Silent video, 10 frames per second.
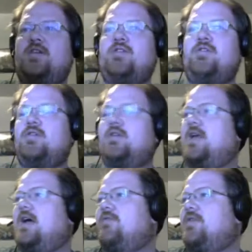you could
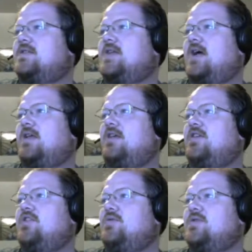have the attack
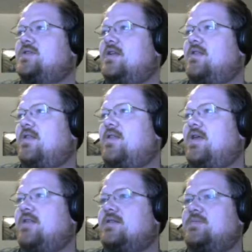hit you instead of the
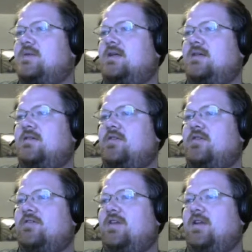thing that you're
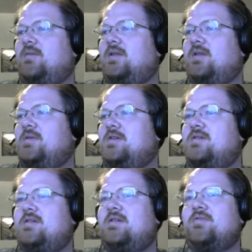defending. But let me
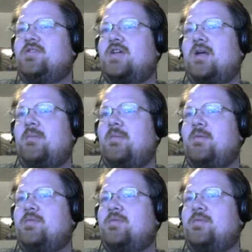double check. I might be misremembering